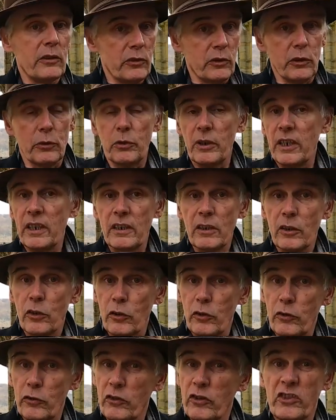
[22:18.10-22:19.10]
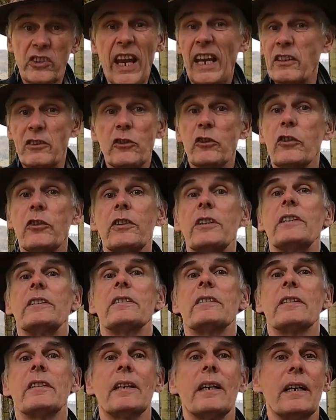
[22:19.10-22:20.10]
during
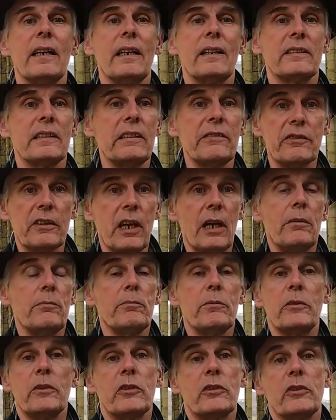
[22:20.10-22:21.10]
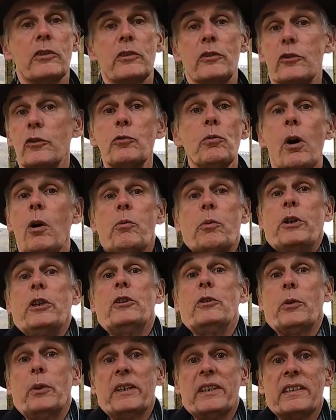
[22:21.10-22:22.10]
centuries as they've come to do what we're
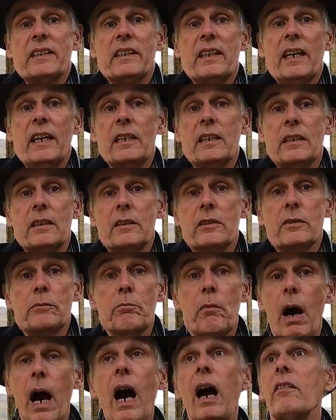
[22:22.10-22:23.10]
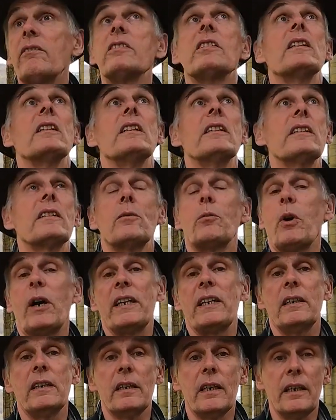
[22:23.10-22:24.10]
doing today, to marvel at the
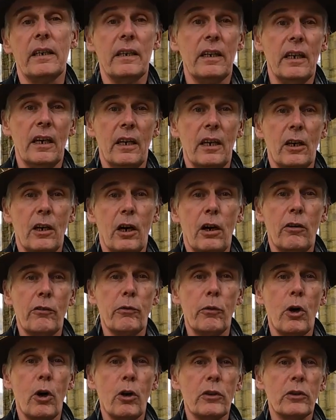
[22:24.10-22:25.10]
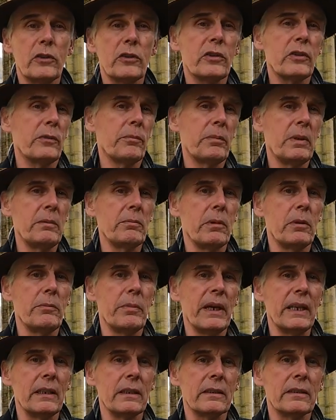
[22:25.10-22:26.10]
wonder of what people
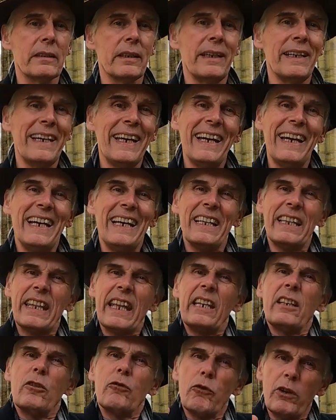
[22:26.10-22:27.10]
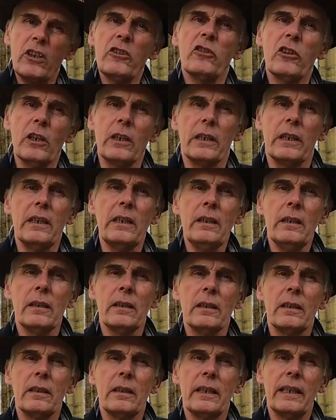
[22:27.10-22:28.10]
built. That originally,
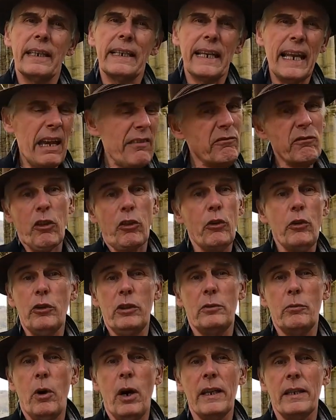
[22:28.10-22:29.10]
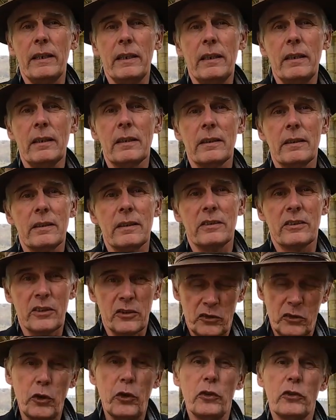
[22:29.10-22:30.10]
in 1131, the
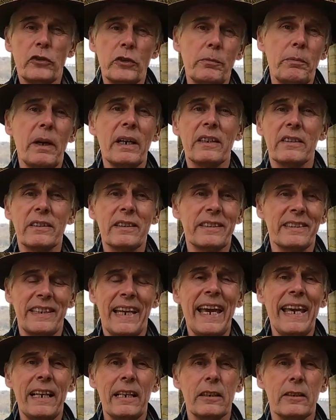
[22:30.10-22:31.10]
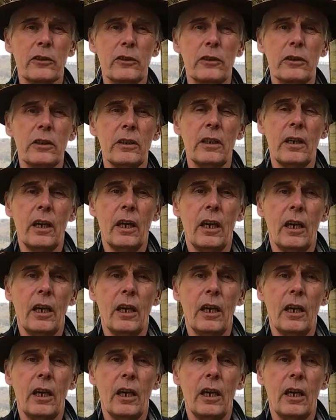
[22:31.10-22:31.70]
Cistercian monks that settled here